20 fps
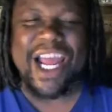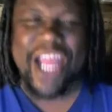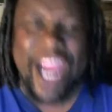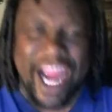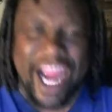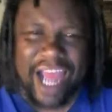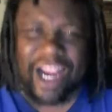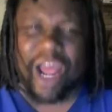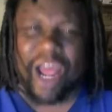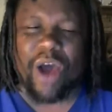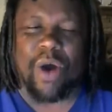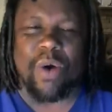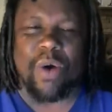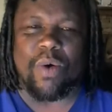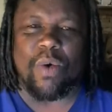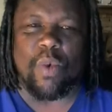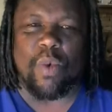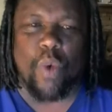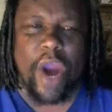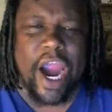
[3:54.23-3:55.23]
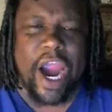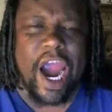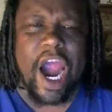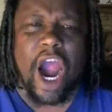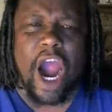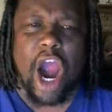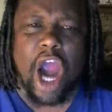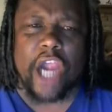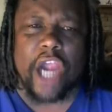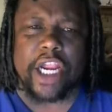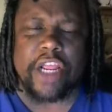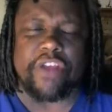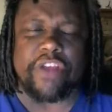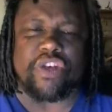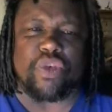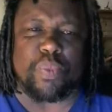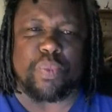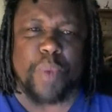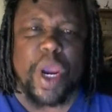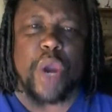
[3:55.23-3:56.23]
Hello, where are these
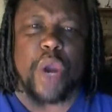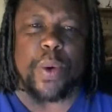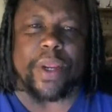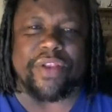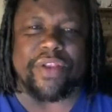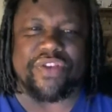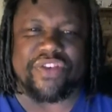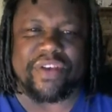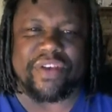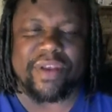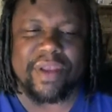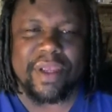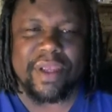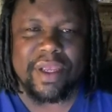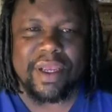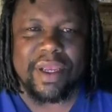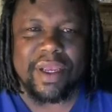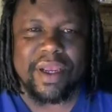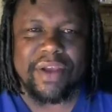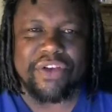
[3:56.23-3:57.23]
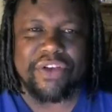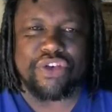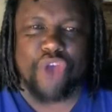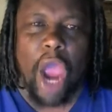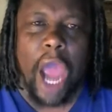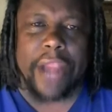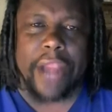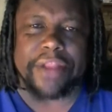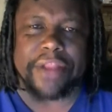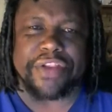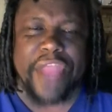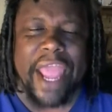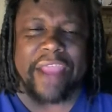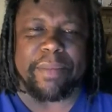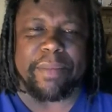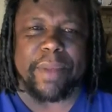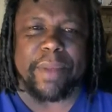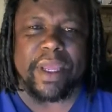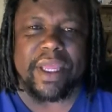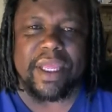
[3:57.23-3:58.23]
spirits trying to
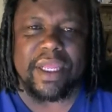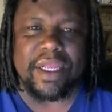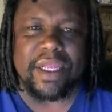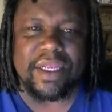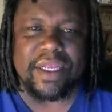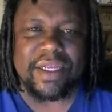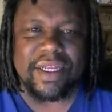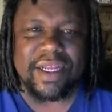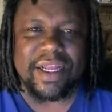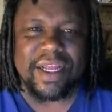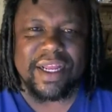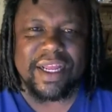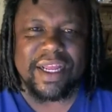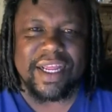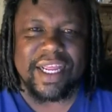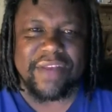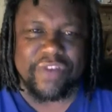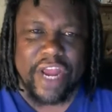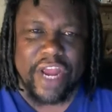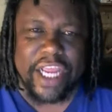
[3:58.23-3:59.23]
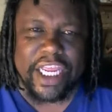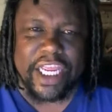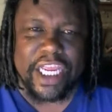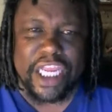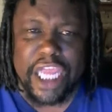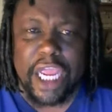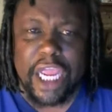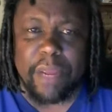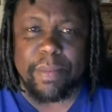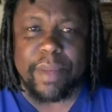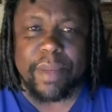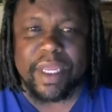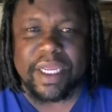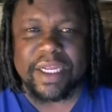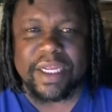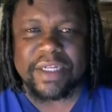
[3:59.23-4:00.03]
take me if they can get me?